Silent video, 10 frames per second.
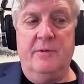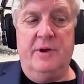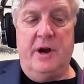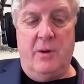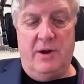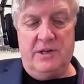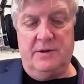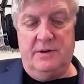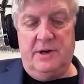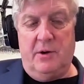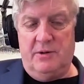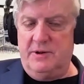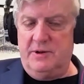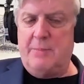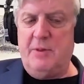
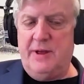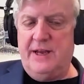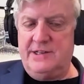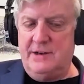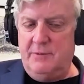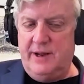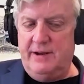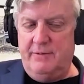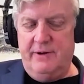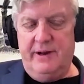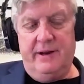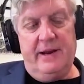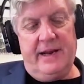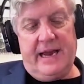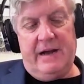the couple of things that we
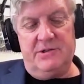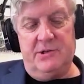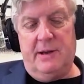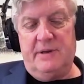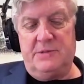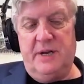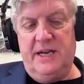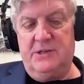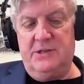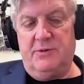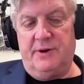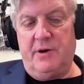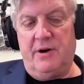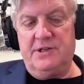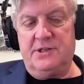counsel MSPs with
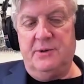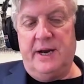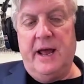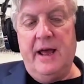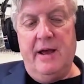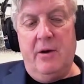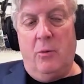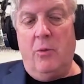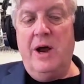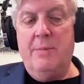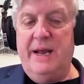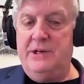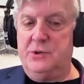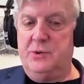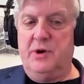regards to it. One,
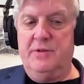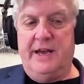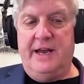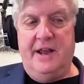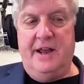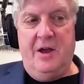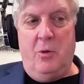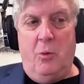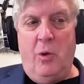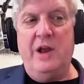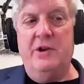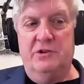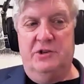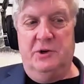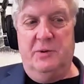make sure that what
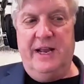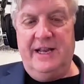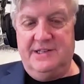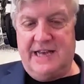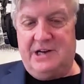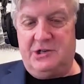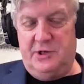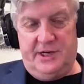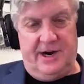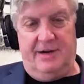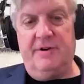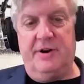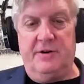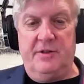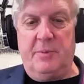you're doing is actually covered
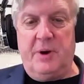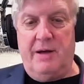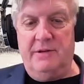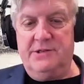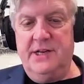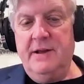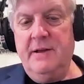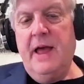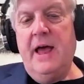under the policy,